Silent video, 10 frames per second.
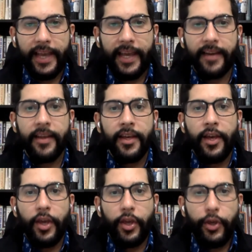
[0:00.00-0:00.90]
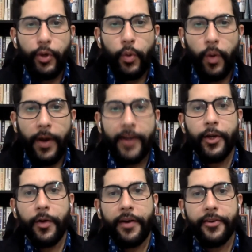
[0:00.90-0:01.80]
Again, you
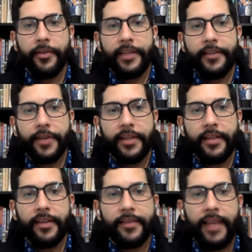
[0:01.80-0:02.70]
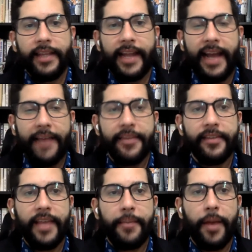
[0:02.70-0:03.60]
want congressional district in the state that have the
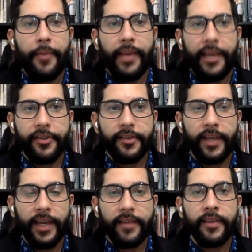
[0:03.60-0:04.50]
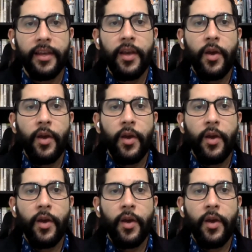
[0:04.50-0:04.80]
same population size.